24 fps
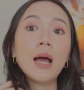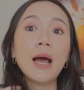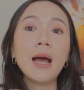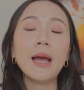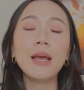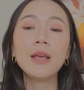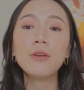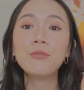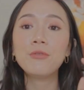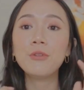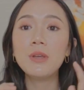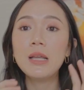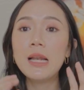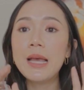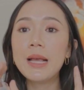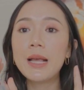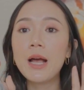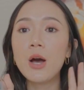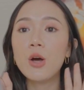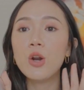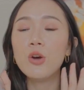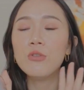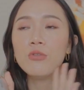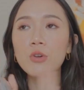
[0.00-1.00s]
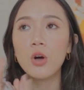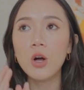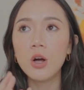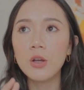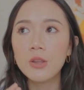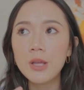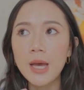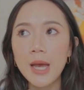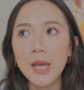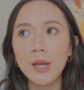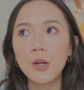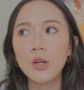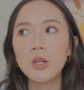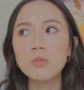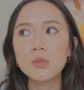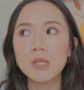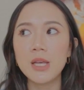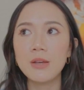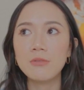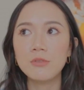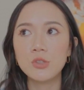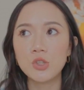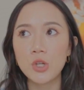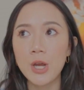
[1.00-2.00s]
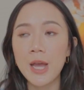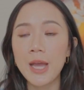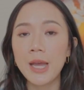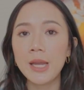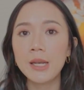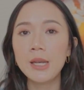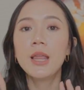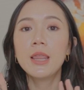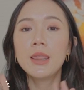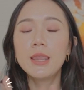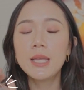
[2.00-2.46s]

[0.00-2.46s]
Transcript: I feel like out of all the eye creams I've tried,